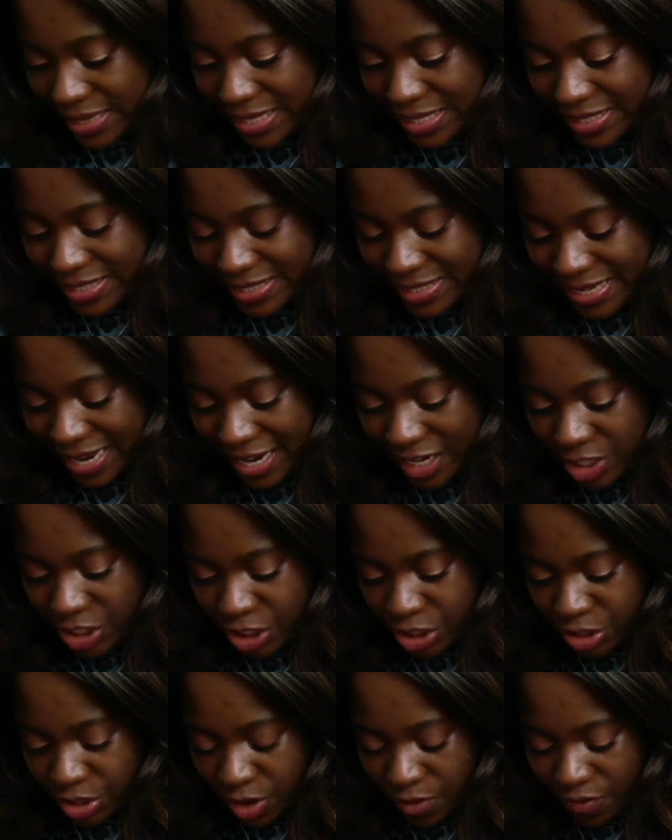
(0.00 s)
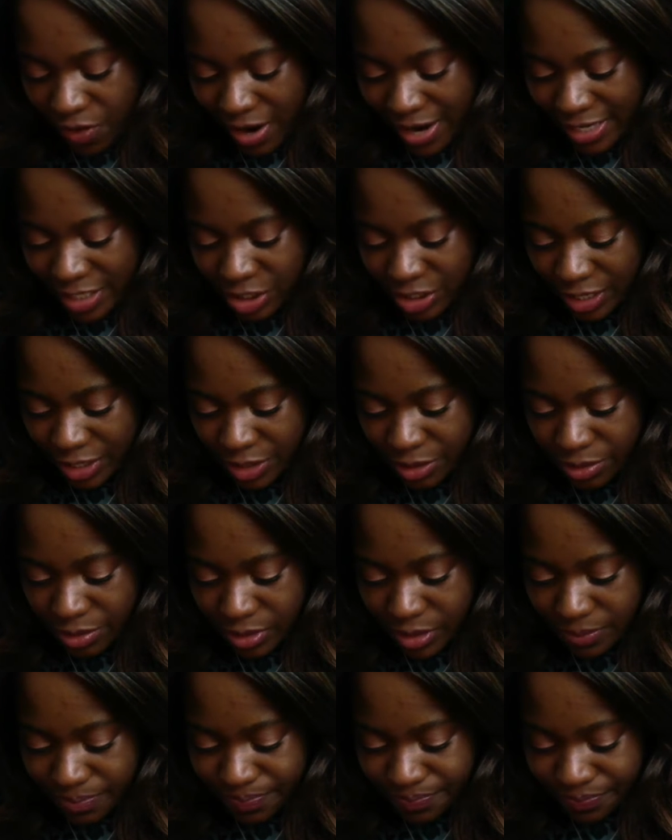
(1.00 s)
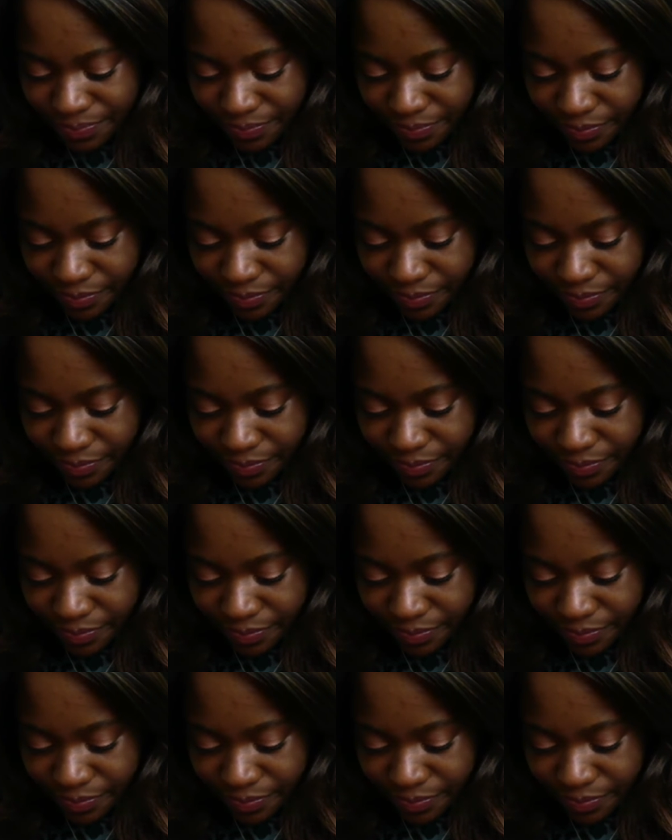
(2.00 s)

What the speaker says: this section of eyeshadows.